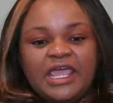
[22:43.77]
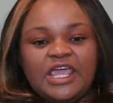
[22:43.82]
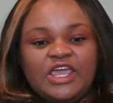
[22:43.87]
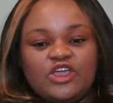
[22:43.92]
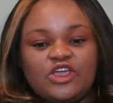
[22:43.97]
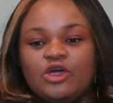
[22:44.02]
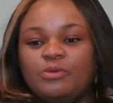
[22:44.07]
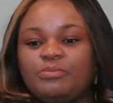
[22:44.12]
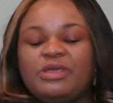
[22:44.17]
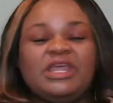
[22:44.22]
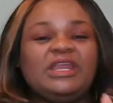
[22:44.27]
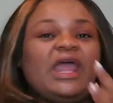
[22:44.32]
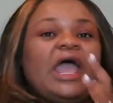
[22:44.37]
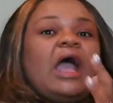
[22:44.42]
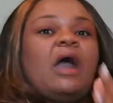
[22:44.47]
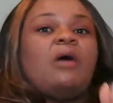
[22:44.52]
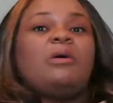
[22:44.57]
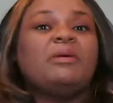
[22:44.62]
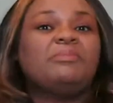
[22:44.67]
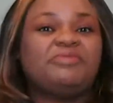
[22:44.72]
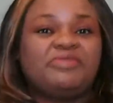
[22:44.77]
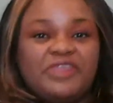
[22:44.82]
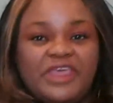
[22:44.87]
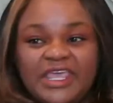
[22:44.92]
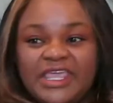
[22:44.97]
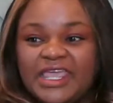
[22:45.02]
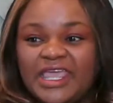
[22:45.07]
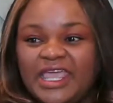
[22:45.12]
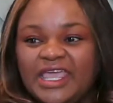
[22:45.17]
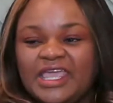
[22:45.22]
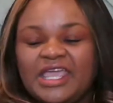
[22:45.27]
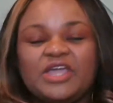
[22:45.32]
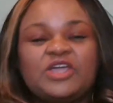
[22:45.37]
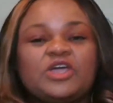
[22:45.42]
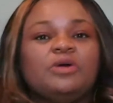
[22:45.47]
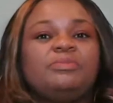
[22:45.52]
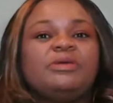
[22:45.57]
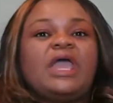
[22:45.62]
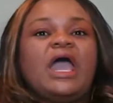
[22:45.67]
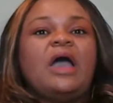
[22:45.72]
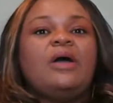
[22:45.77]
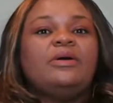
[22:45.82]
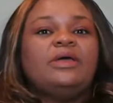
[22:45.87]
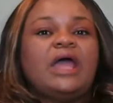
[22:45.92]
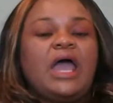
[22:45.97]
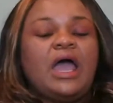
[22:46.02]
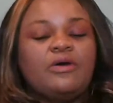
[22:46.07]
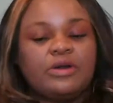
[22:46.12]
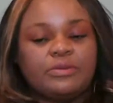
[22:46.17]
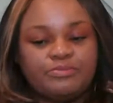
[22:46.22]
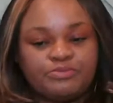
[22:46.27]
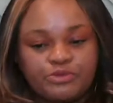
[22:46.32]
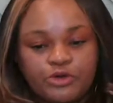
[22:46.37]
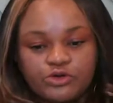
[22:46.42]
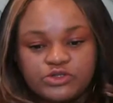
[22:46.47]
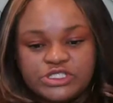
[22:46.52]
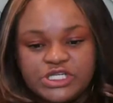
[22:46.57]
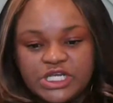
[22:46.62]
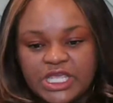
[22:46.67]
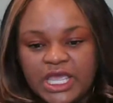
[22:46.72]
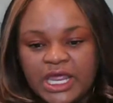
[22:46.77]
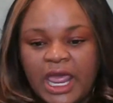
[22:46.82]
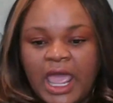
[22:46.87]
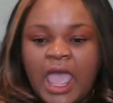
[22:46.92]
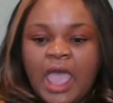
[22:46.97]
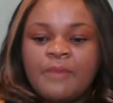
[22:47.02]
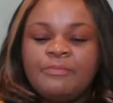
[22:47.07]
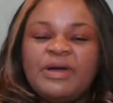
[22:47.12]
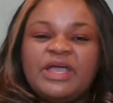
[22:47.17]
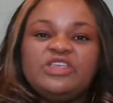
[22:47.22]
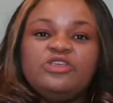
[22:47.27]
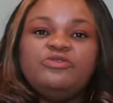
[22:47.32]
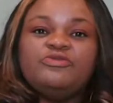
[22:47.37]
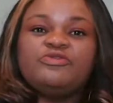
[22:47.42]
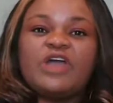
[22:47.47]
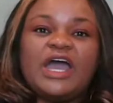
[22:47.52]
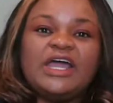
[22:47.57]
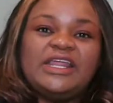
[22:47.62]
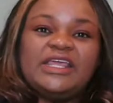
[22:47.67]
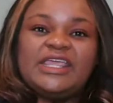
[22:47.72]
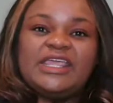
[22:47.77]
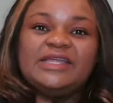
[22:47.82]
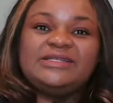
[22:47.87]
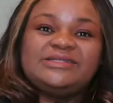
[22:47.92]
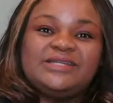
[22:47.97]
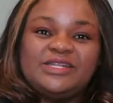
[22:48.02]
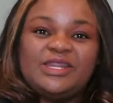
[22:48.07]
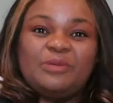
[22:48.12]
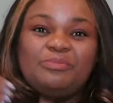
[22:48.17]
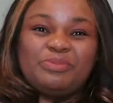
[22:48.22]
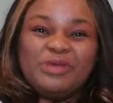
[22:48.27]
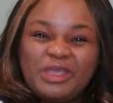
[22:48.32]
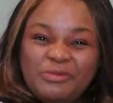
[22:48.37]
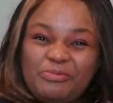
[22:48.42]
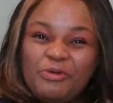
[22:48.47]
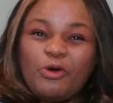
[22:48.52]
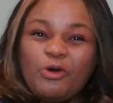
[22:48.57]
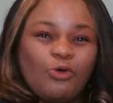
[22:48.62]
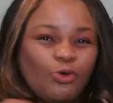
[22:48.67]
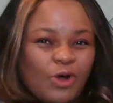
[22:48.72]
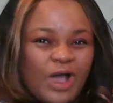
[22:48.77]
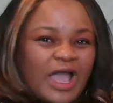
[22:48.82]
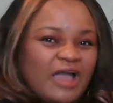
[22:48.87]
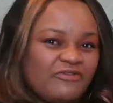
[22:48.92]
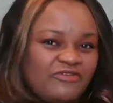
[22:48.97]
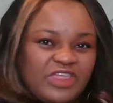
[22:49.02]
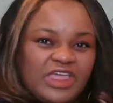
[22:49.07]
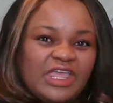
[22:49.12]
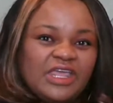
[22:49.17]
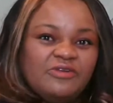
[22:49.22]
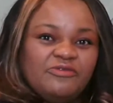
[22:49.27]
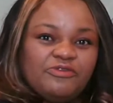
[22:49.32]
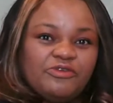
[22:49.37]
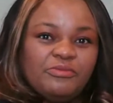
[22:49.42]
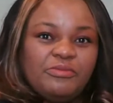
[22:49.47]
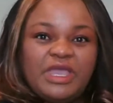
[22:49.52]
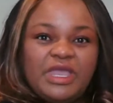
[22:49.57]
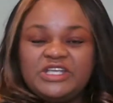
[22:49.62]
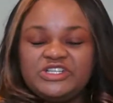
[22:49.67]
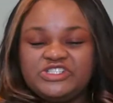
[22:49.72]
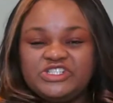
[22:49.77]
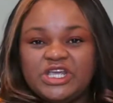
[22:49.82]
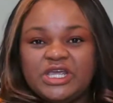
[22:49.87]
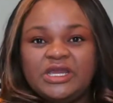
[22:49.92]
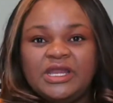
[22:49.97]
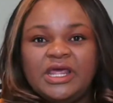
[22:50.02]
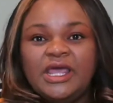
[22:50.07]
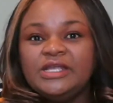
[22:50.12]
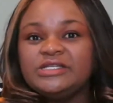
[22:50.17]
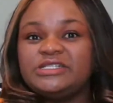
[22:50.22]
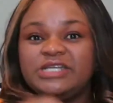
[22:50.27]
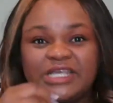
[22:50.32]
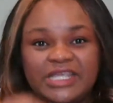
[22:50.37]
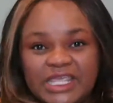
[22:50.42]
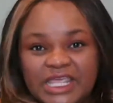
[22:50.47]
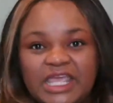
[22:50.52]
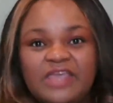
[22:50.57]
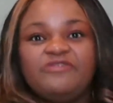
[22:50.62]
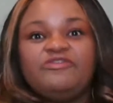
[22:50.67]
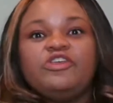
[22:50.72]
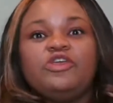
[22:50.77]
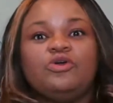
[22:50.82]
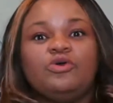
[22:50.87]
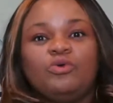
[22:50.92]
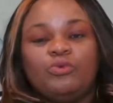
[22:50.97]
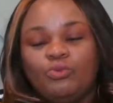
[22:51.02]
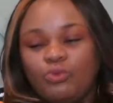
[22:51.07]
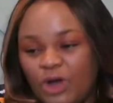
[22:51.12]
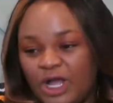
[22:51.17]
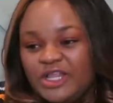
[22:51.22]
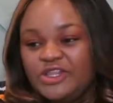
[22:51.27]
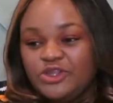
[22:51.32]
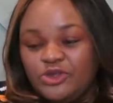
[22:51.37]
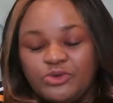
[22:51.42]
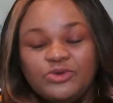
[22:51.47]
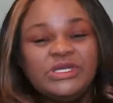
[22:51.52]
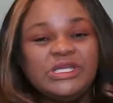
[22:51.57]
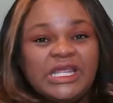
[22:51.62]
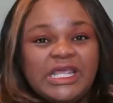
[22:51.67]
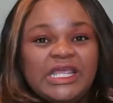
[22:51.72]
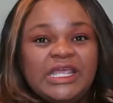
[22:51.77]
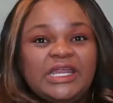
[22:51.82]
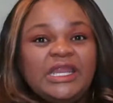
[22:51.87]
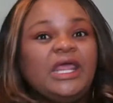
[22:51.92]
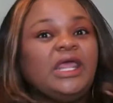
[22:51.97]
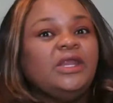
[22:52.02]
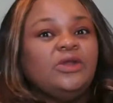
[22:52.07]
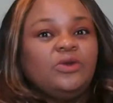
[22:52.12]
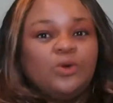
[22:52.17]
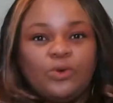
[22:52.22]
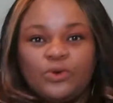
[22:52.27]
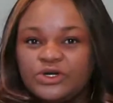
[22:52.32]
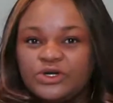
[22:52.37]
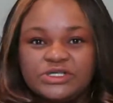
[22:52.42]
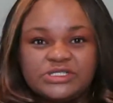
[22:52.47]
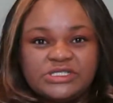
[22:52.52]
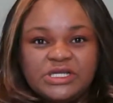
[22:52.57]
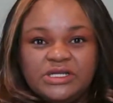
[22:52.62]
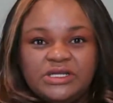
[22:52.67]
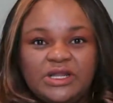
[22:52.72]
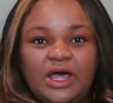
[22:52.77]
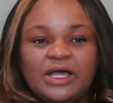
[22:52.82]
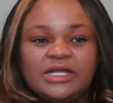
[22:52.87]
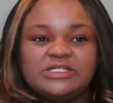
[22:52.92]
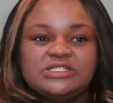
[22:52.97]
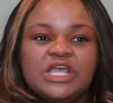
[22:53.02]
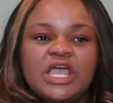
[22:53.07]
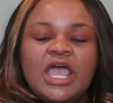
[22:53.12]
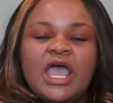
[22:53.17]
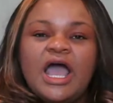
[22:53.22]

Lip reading: It could be in how I'm thinking. It could be how I'm approaching it. But you've got to get to the people who have the information to give you what you need in order to launch.